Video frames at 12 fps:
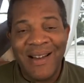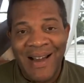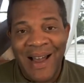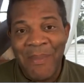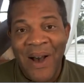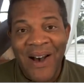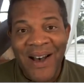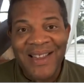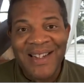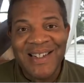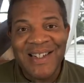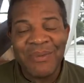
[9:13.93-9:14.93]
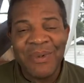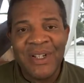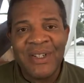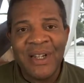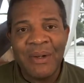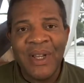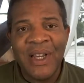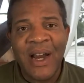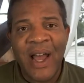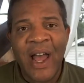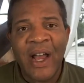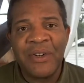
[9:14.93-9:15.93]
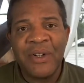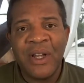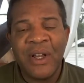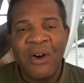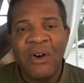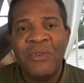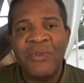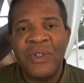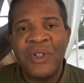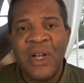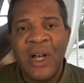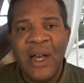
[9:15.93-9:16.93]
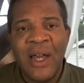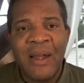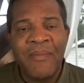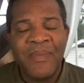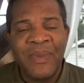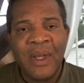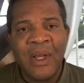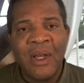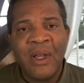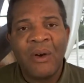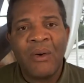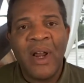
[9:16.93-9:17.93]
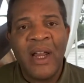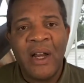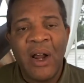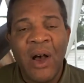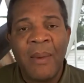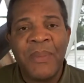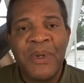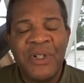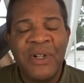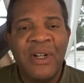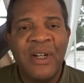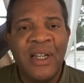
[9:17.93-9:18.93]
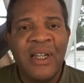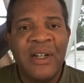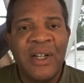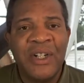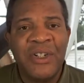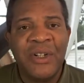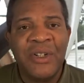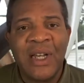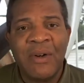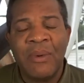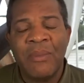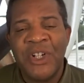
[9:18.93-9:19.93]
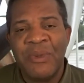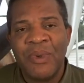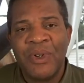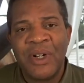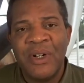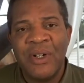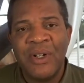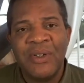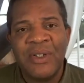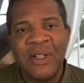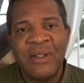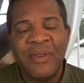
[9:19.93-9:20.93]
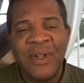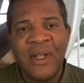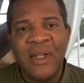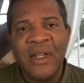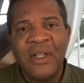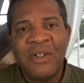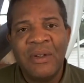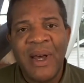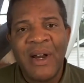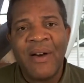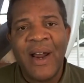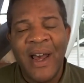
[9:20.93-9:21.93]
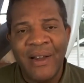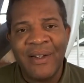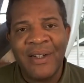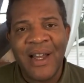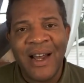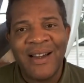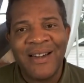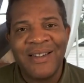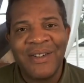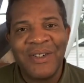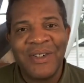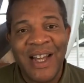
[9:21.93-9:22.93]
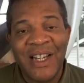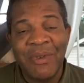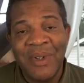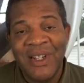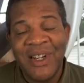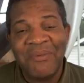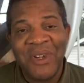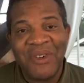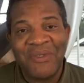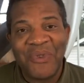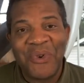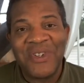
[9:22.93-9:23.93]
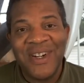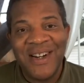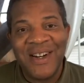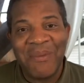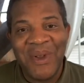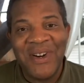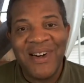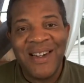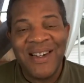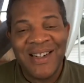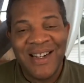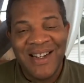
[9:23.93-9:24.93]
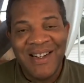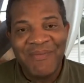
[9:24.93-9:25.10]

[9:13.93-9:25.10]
hypothesis was that we could actually, over time, create opportunity conditions that were much more conducive to better health status. So that's what we did with 14 communities.